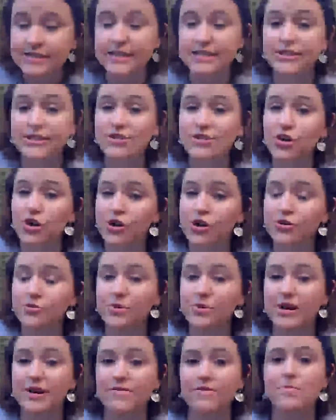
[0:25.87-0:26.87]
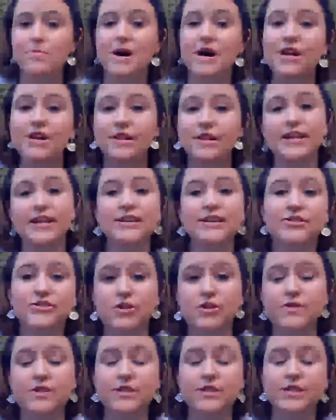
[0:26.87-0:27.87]
It started whenever Bayou Land
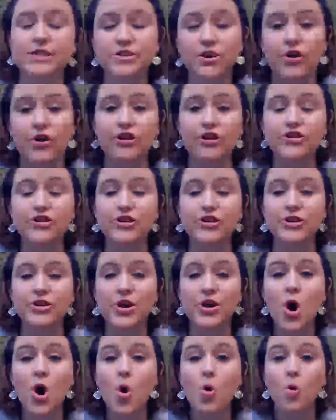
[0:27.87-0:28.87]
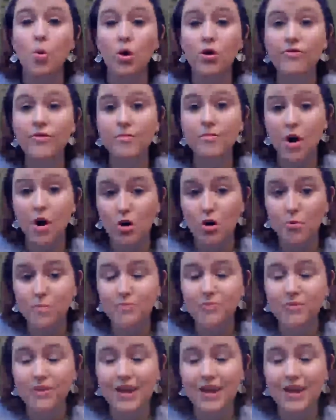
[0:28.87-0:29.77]
Conservancy started to work from home,